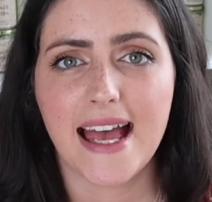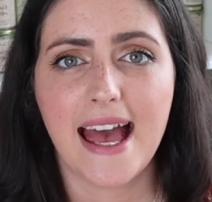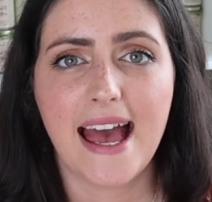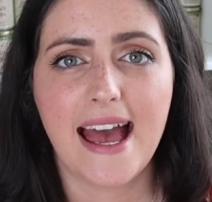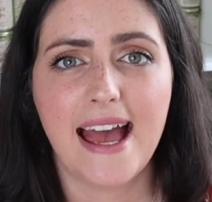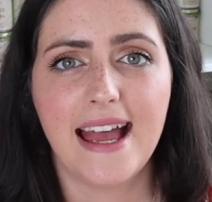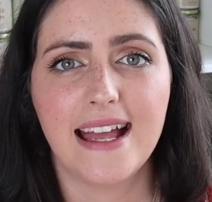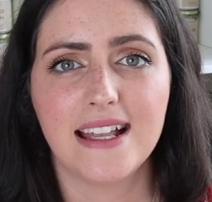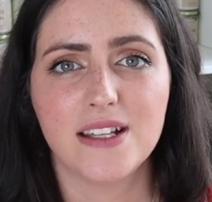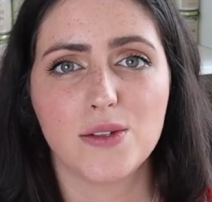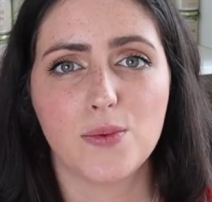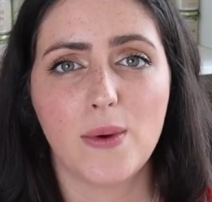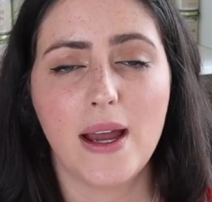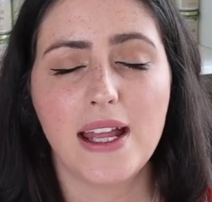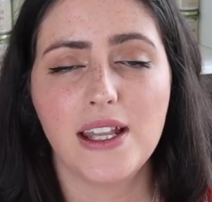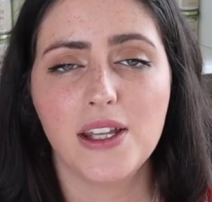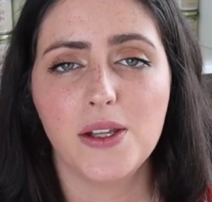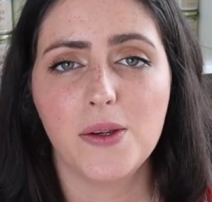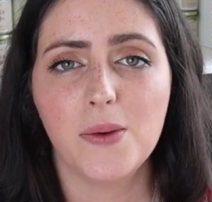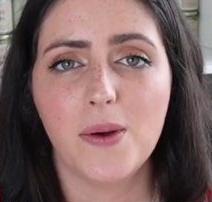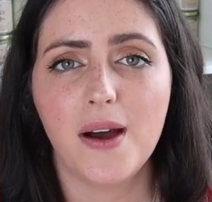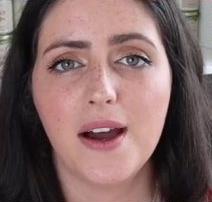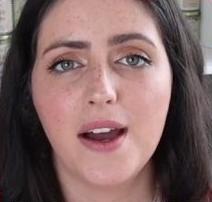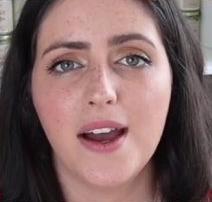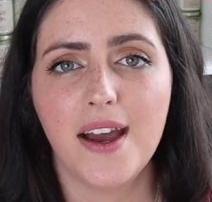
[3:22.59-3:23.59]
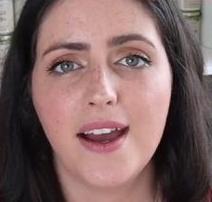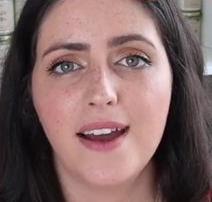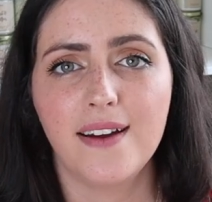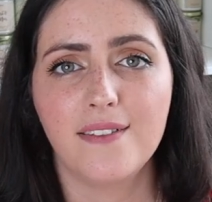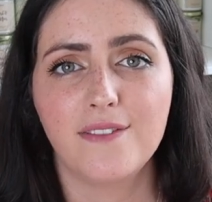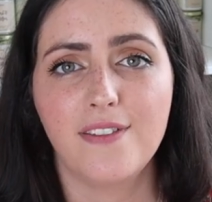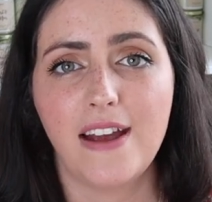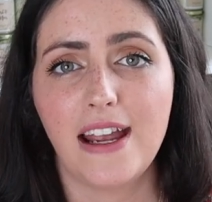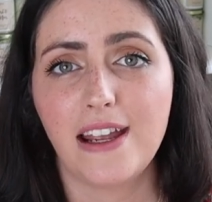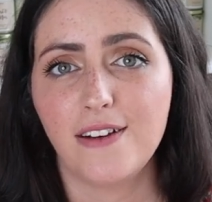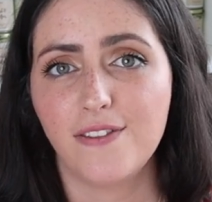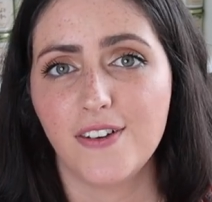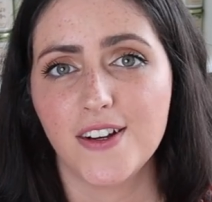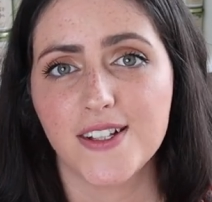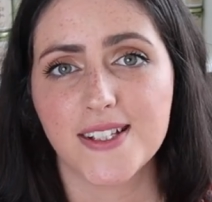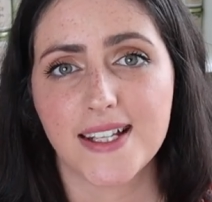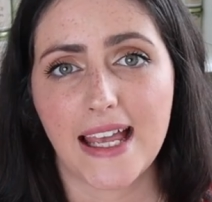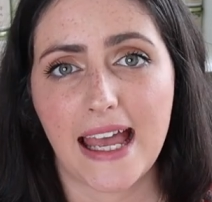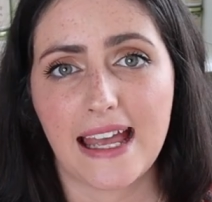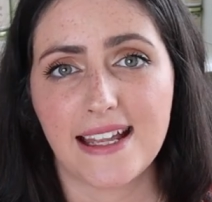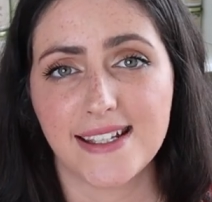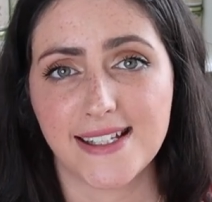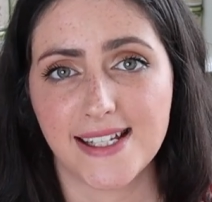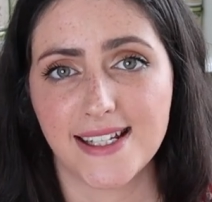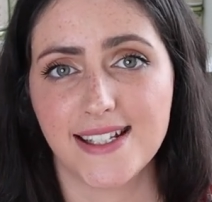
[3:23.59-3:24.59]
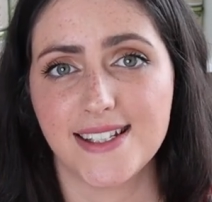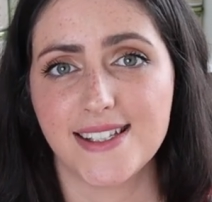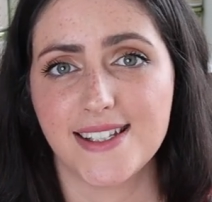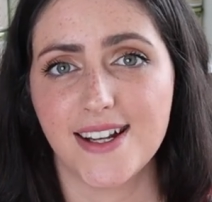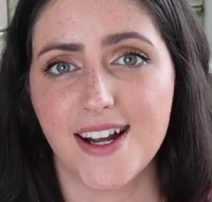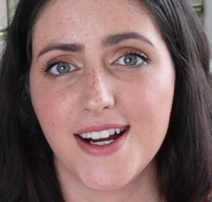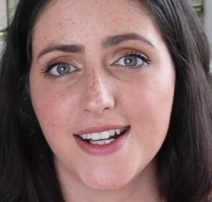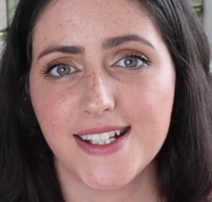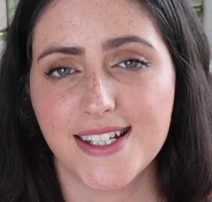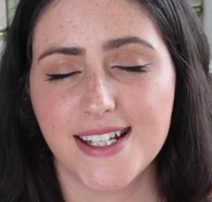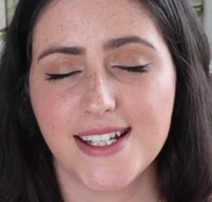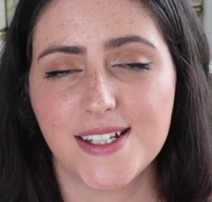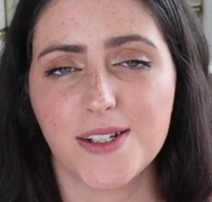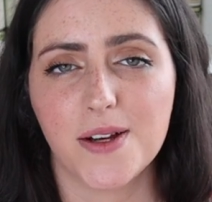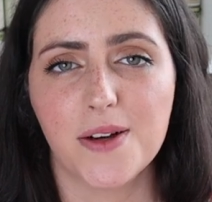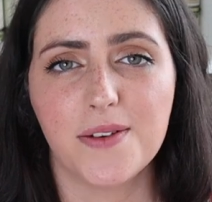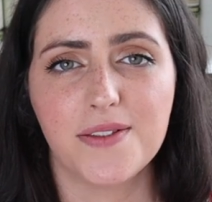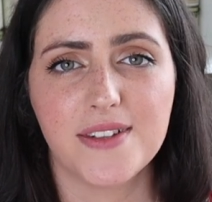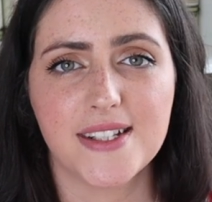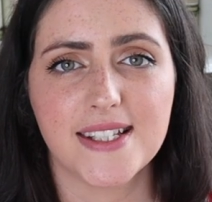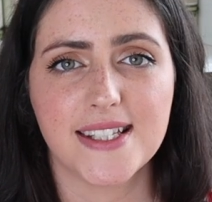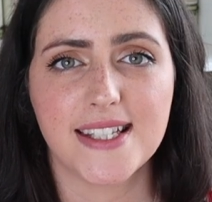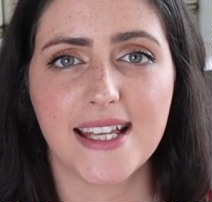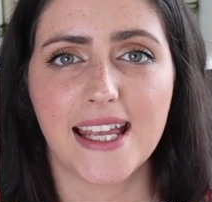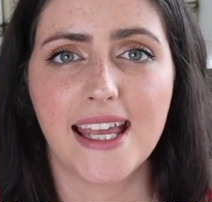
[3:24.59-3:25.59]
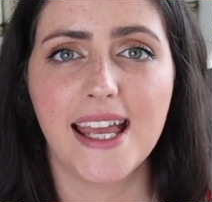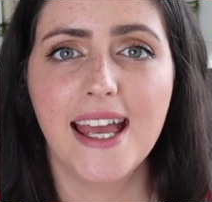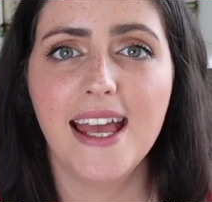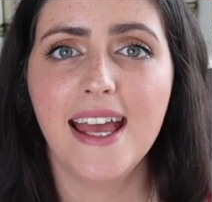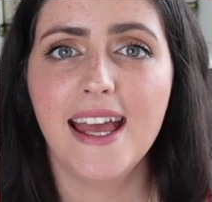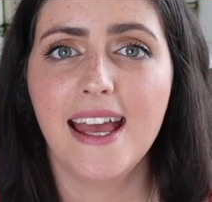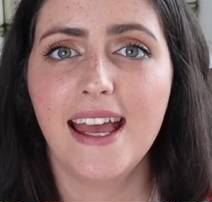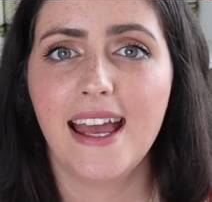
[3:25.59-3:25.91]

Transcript: and when you are very first getting started obviously